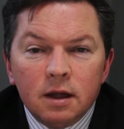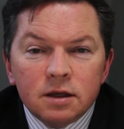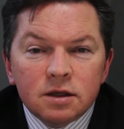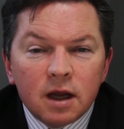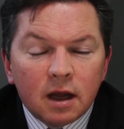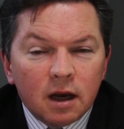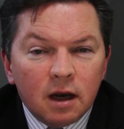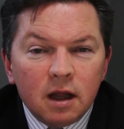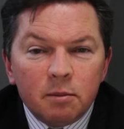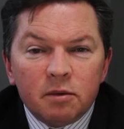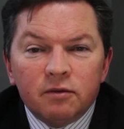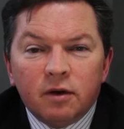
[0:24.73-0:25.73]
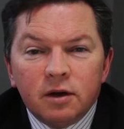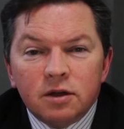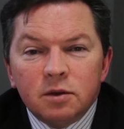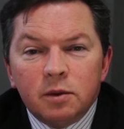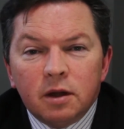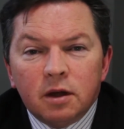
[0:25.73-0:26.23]
Secondly, it provides
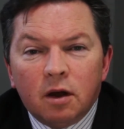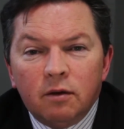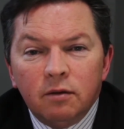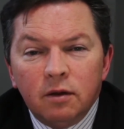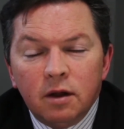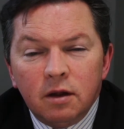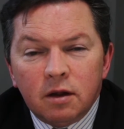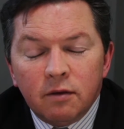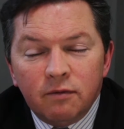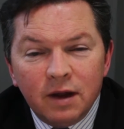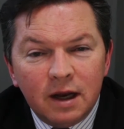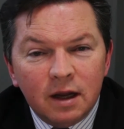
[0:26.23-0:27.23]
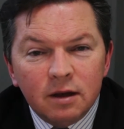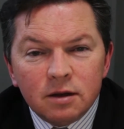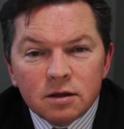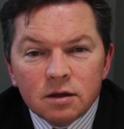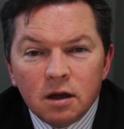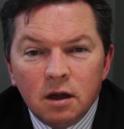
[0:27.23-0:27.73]
you with the
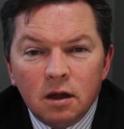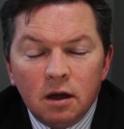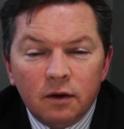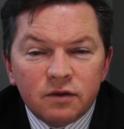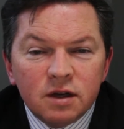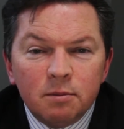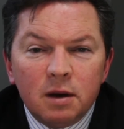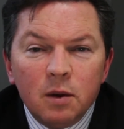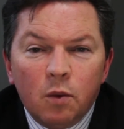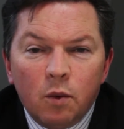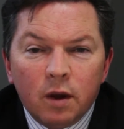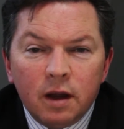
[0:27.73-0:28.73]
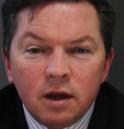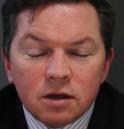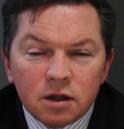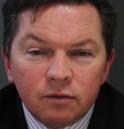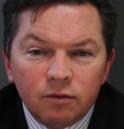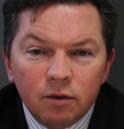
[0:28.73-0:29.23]
convenience of simply walking
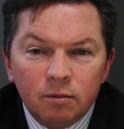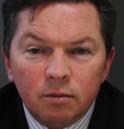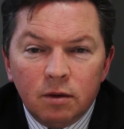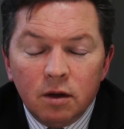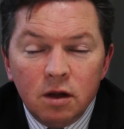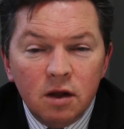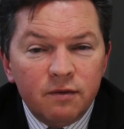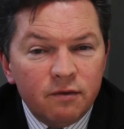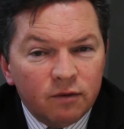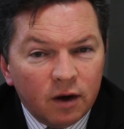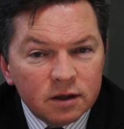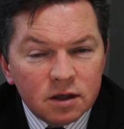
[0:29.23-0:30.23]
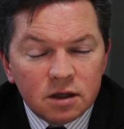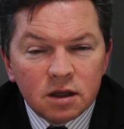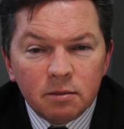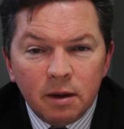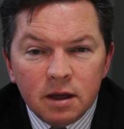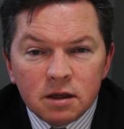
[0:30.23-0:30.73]
into the room that you've invited to
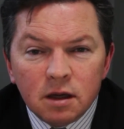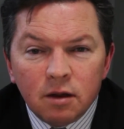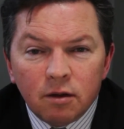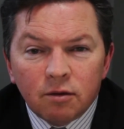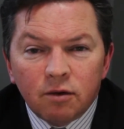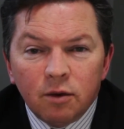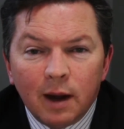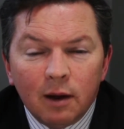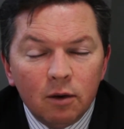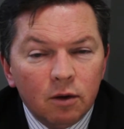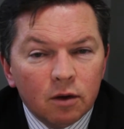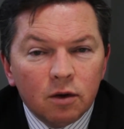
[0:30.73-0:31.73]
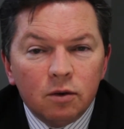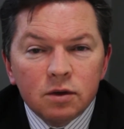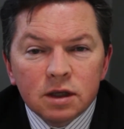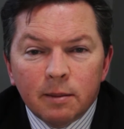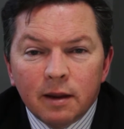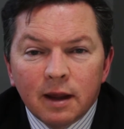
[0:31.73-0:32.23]
the meeting through Outlook or
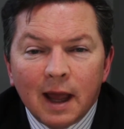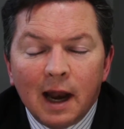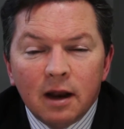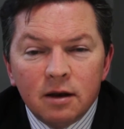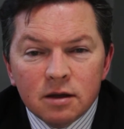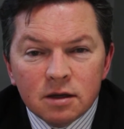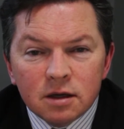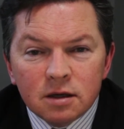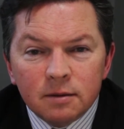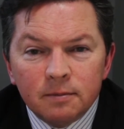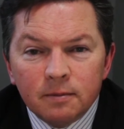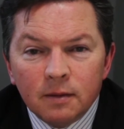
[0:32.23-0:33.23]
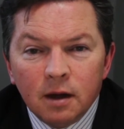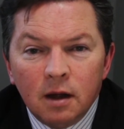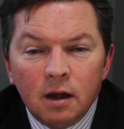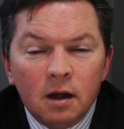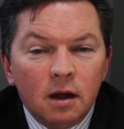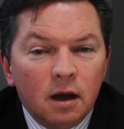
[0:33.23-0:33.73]
some other calendar system
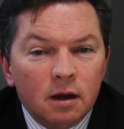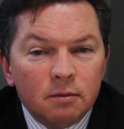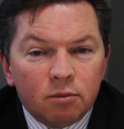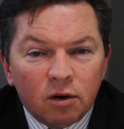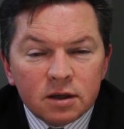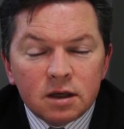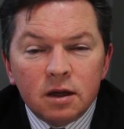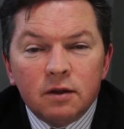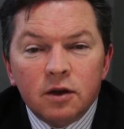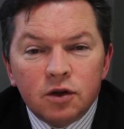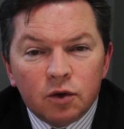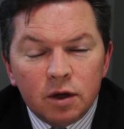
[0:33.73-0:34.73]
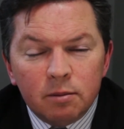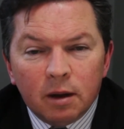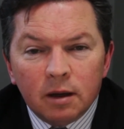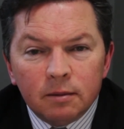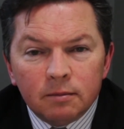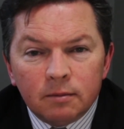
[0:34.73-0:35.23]
and pressing the join
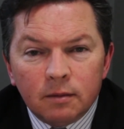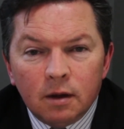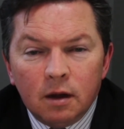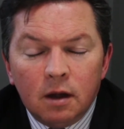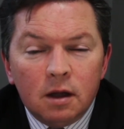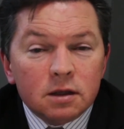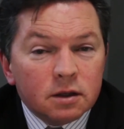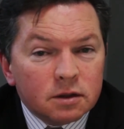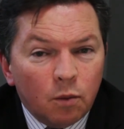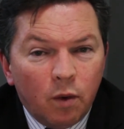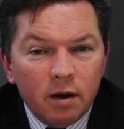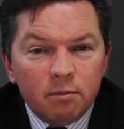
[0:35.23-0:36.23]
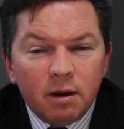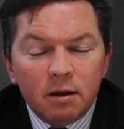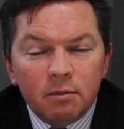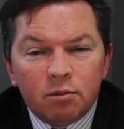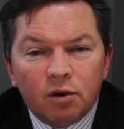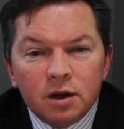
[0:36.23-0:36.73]
button. So it's a one
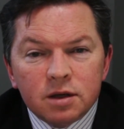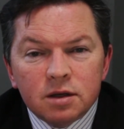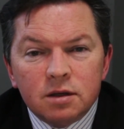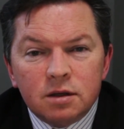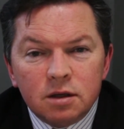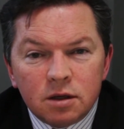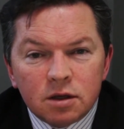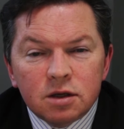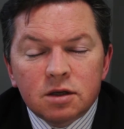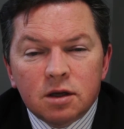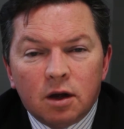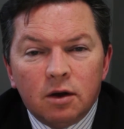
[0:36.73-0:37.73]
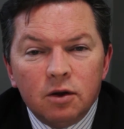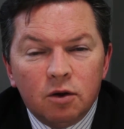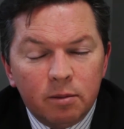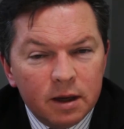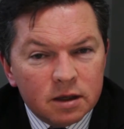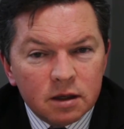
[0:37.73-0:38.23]
button press to just start your
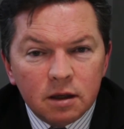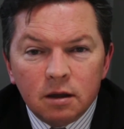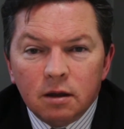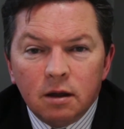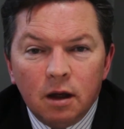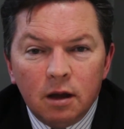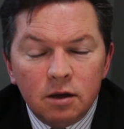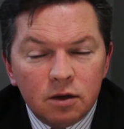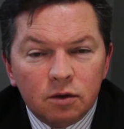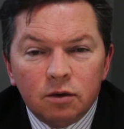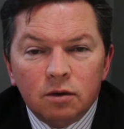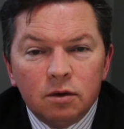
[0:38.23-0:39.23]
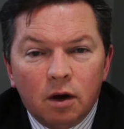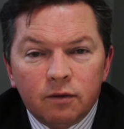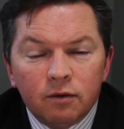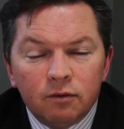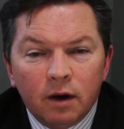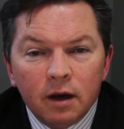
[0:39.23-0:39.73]
meeting and you're off
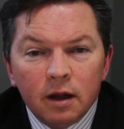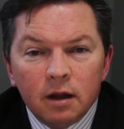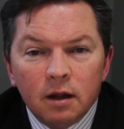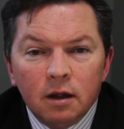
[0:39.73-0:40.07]
and running.